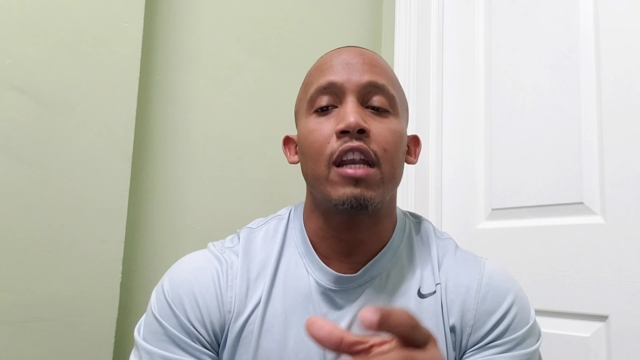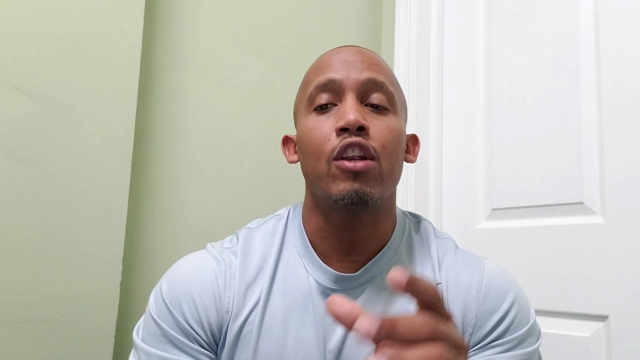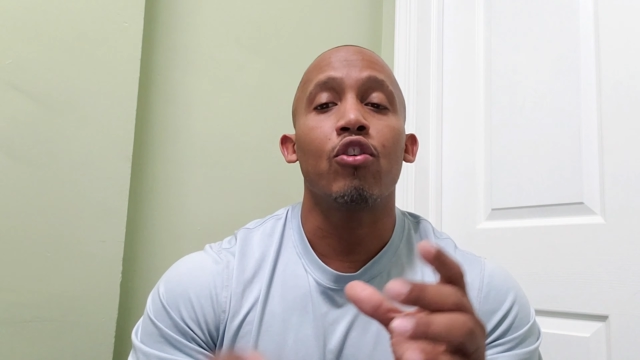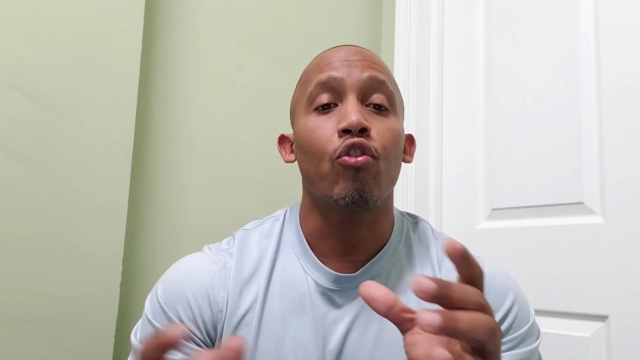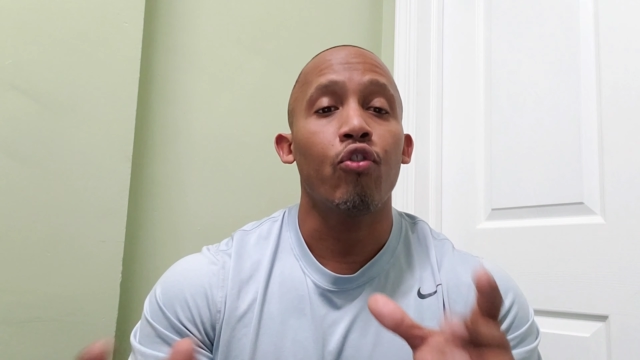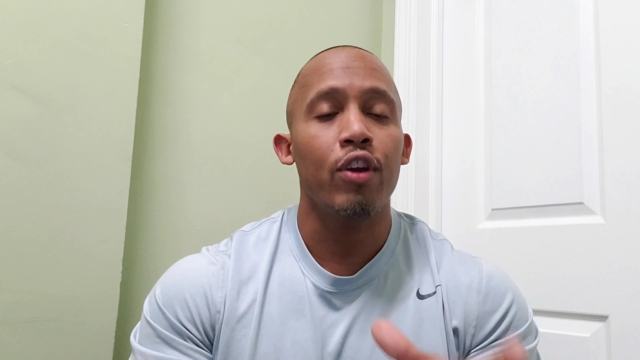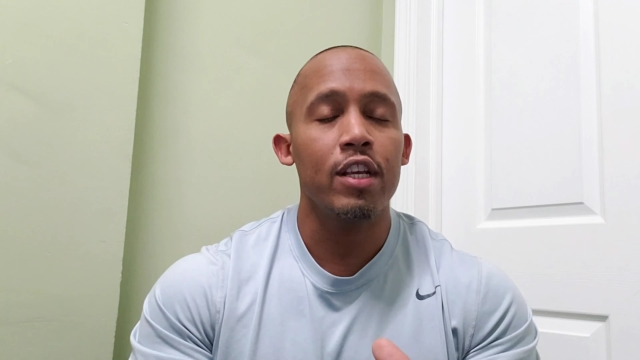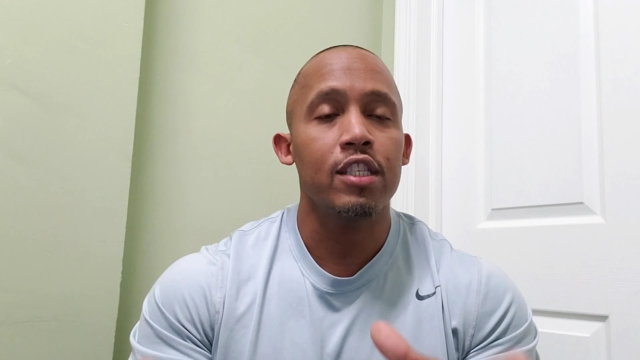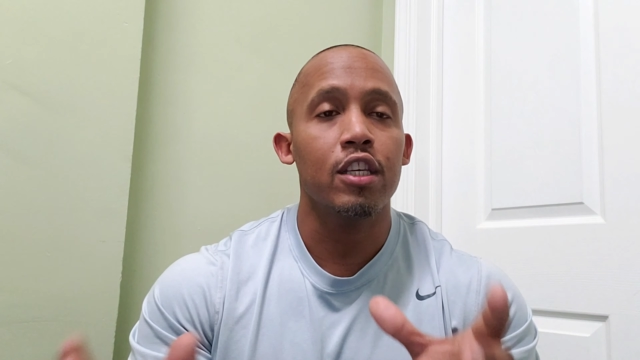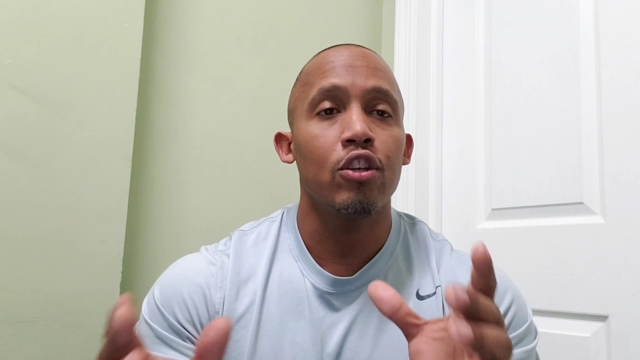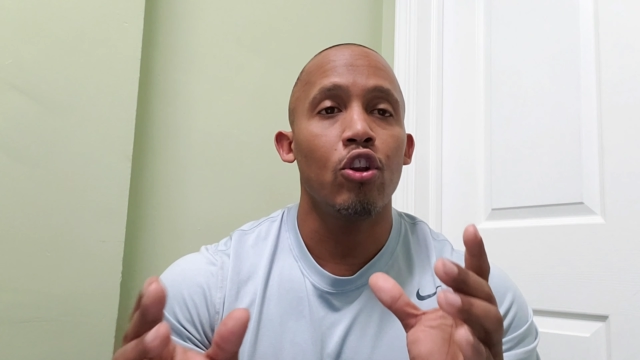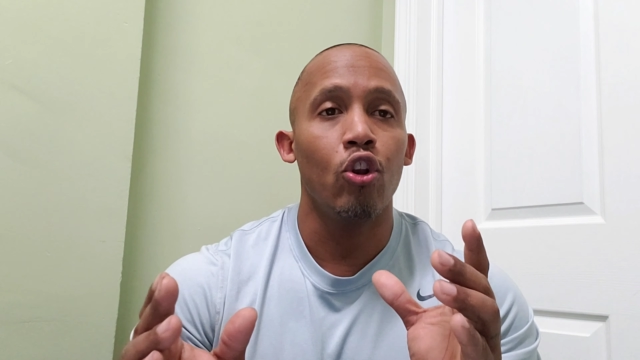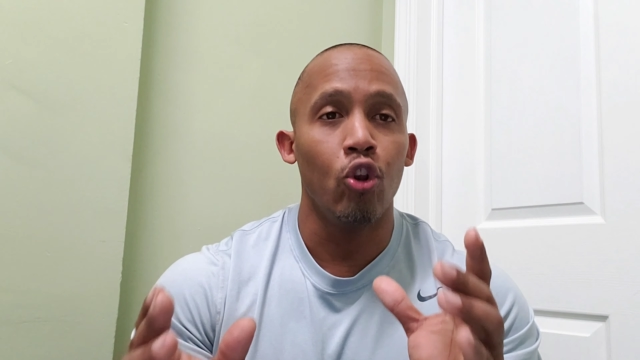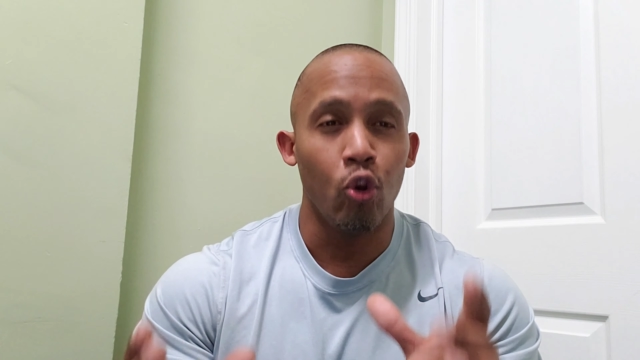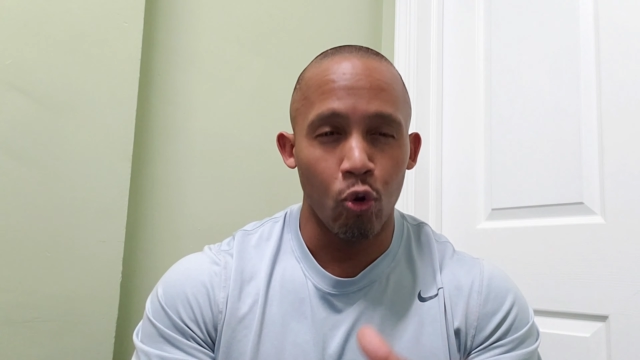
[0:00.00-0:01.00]
an increase in
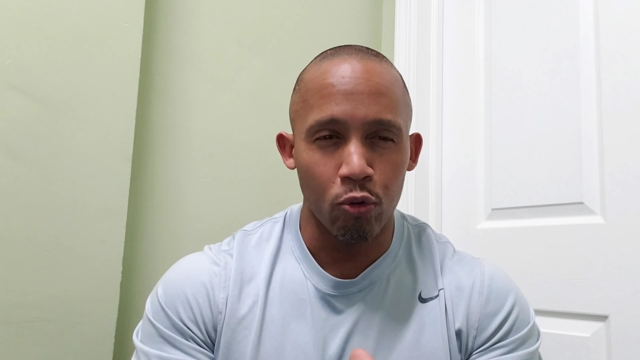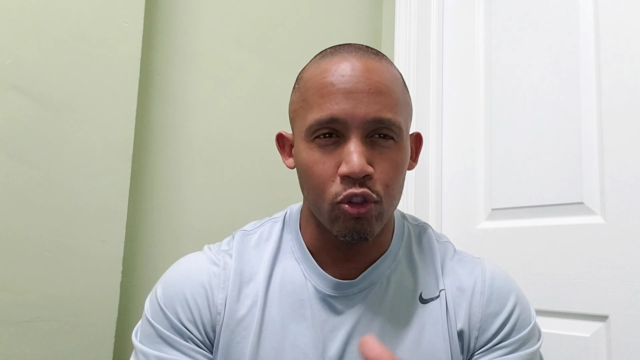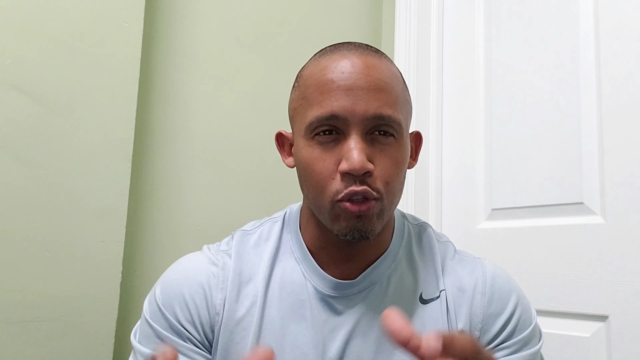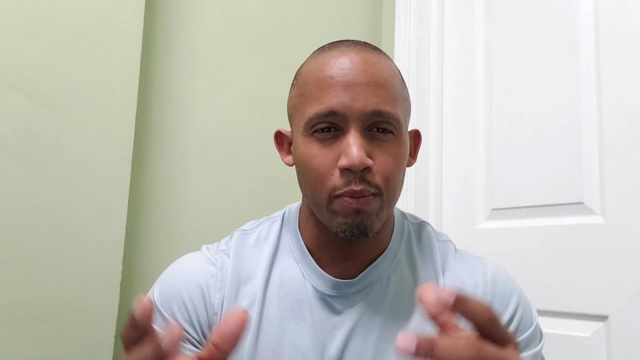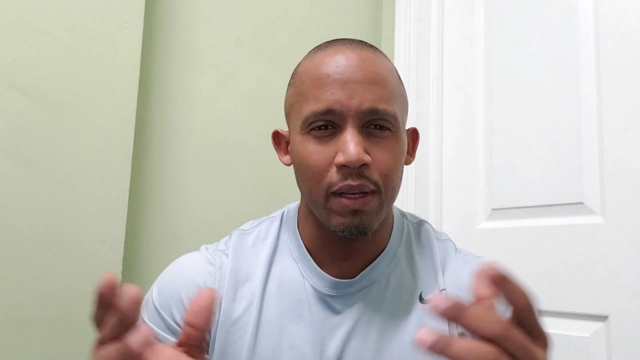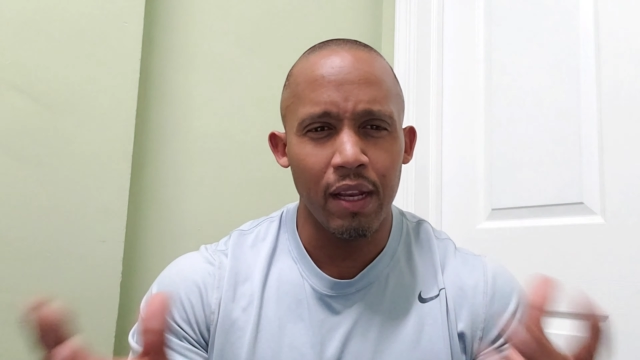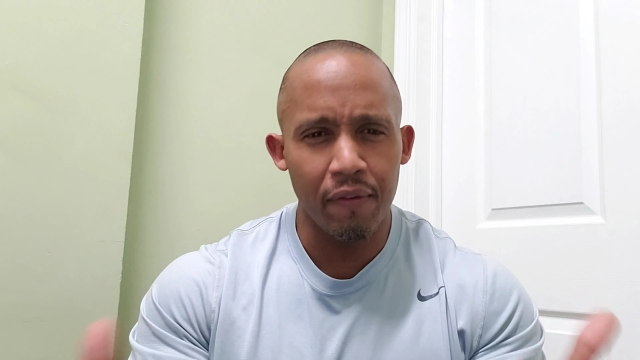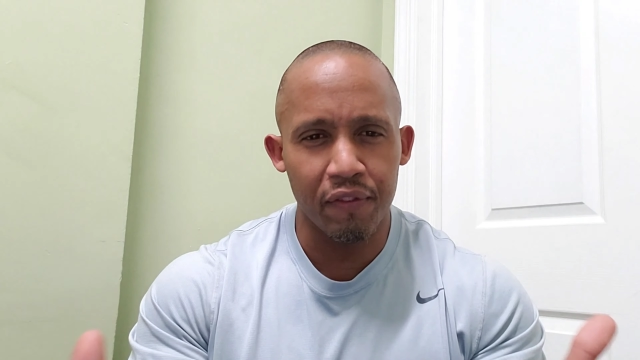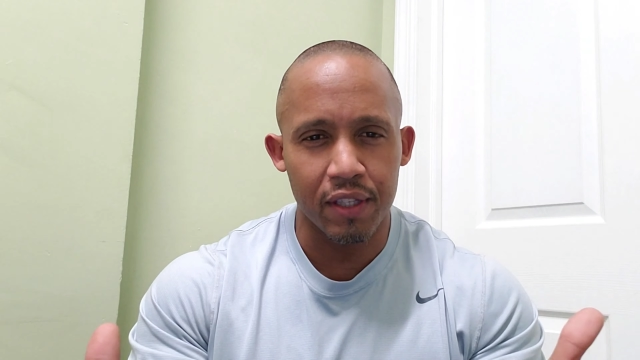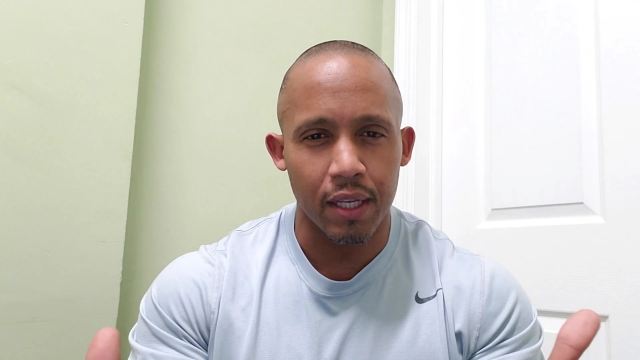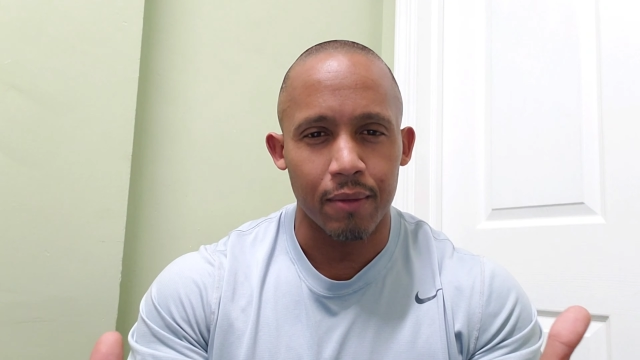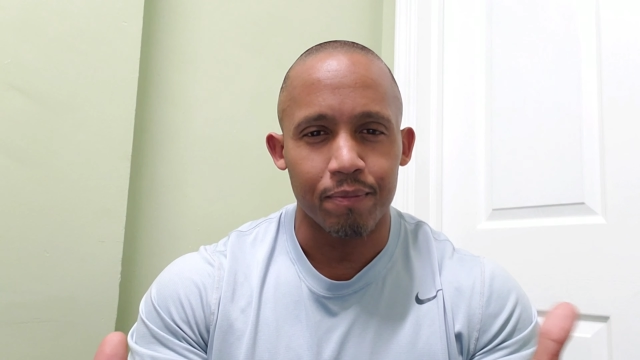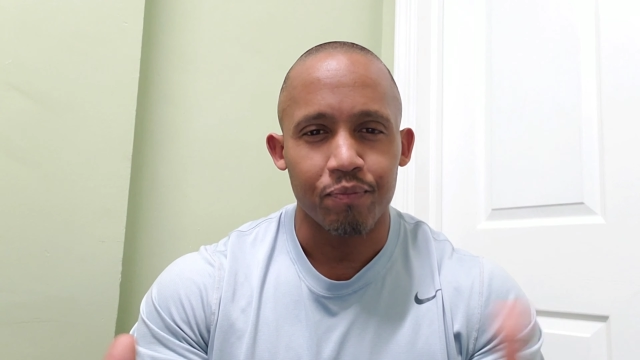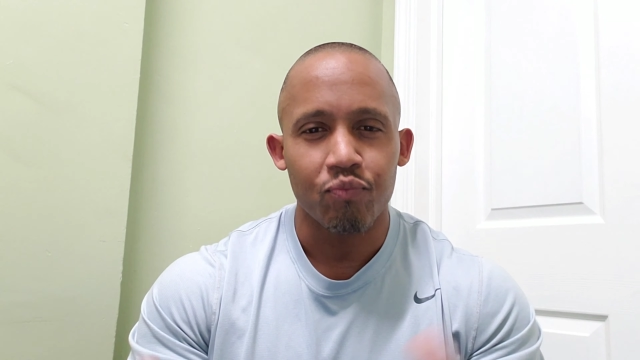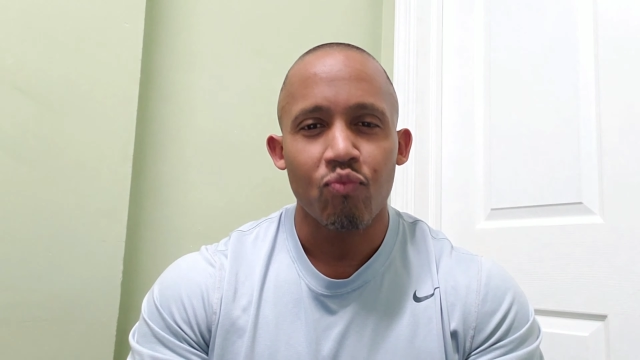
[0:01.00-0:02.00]
the load to be lifted.